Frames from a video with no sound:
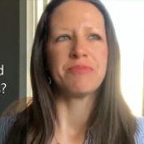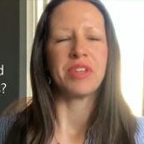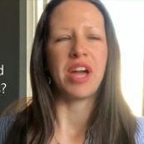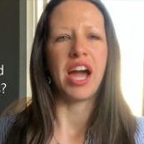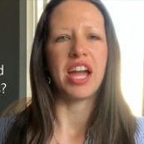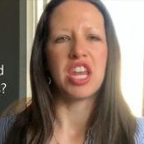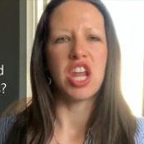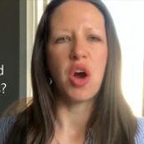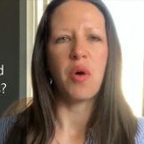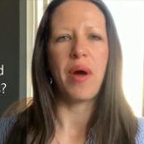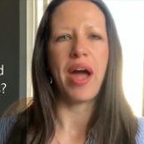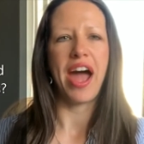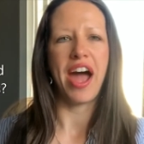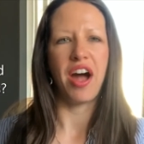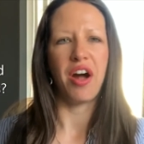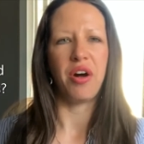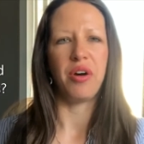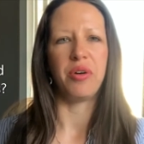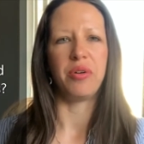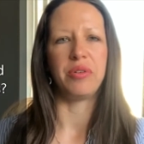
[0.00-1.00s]
I know
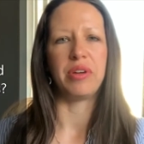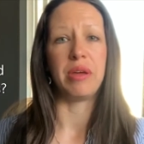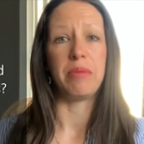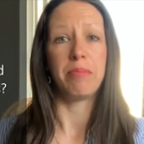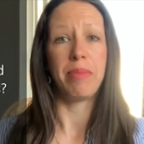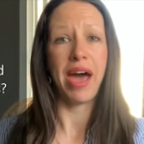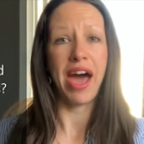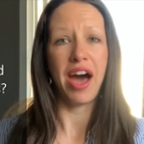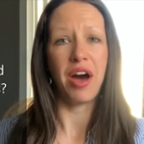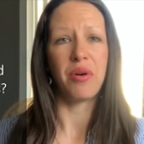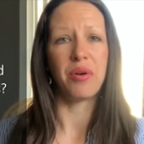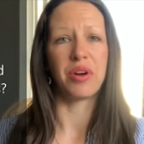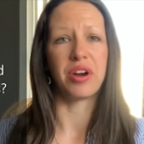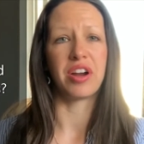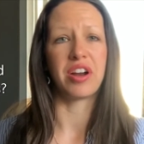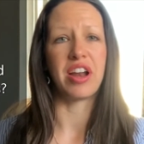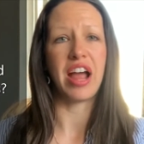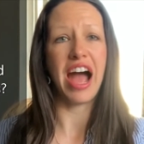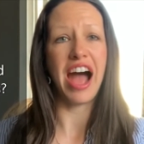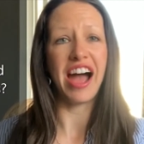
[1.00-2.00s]
how
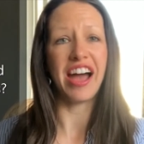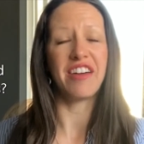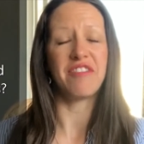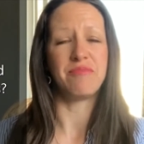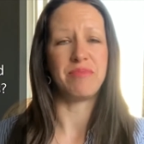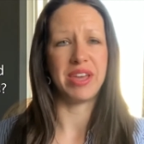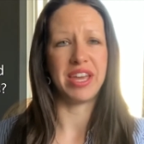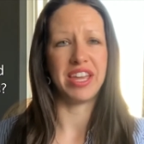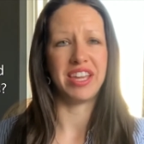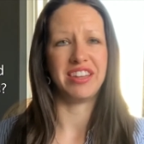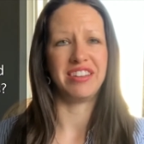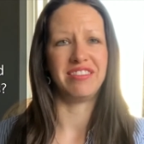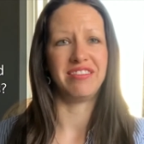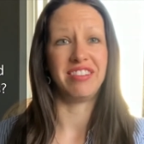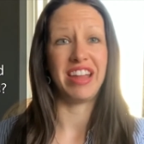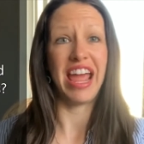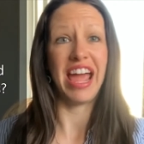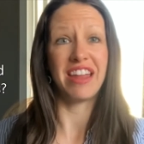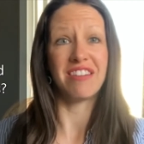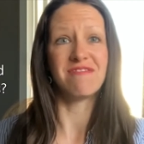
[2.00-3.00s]
empowered I've been
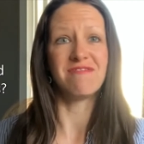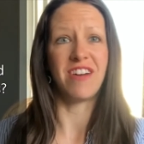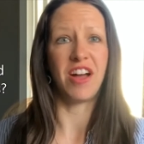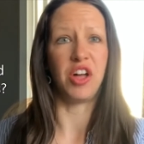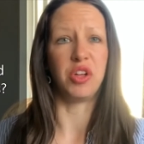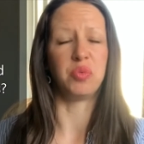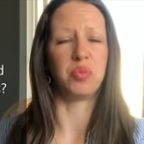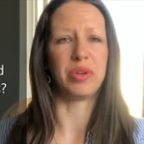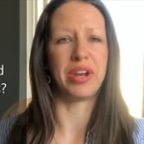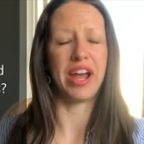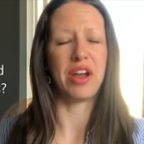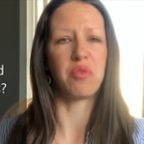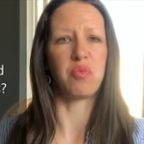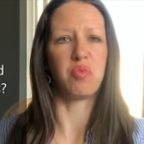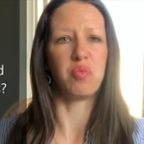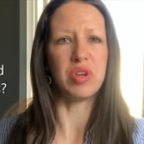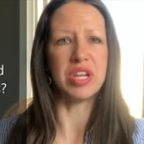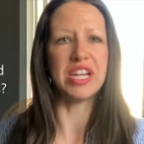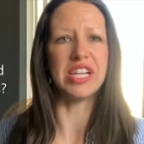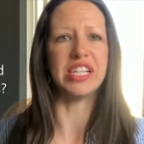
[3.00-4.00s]
and felt when I
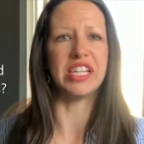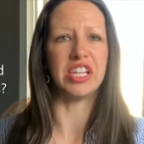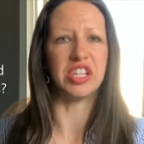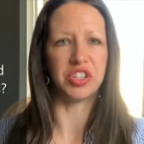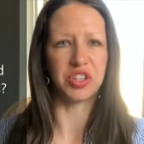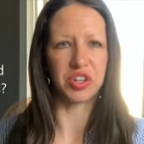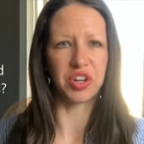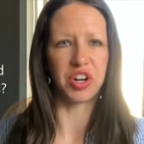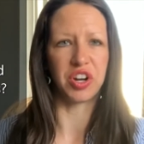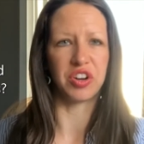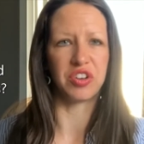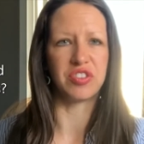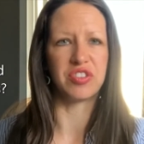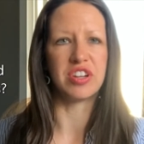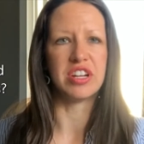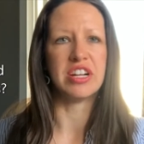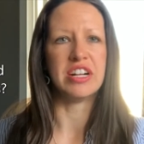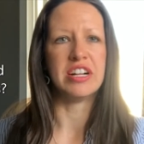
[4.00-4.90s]
really learned